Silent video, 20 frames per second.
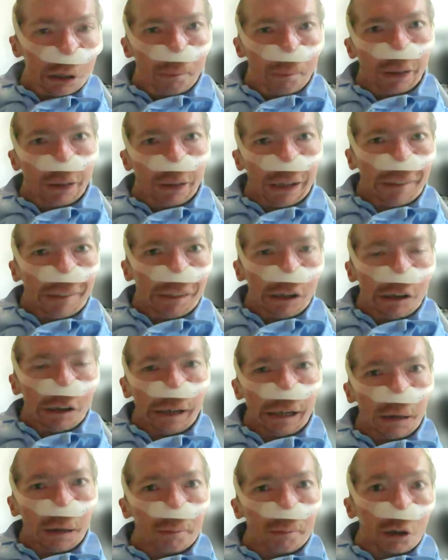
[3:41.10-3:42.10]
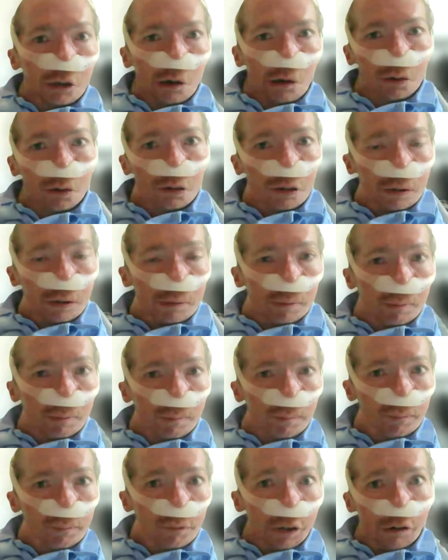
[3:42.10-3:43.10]
something that I am not
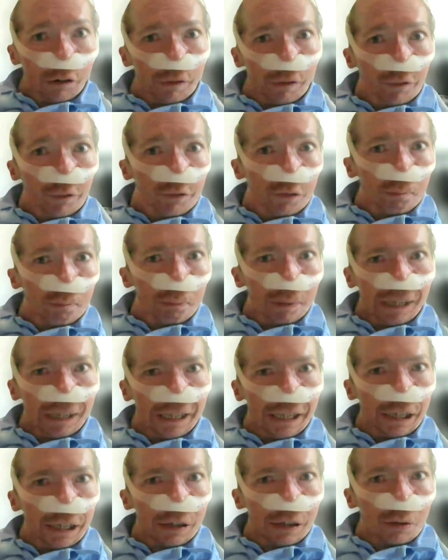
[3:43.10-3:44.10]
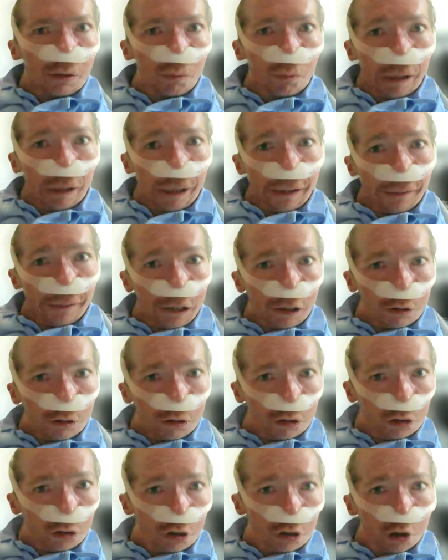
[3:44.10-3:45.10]
very familiar with
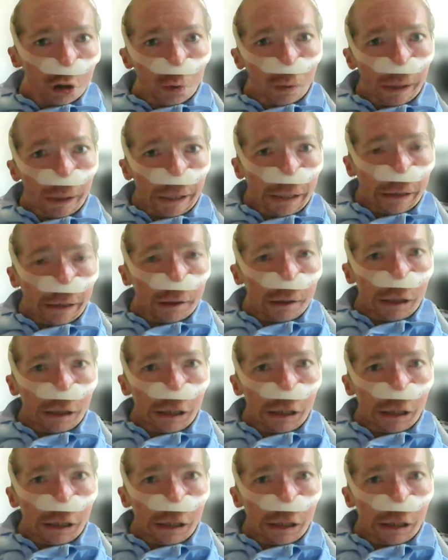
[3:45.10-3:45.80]
doing.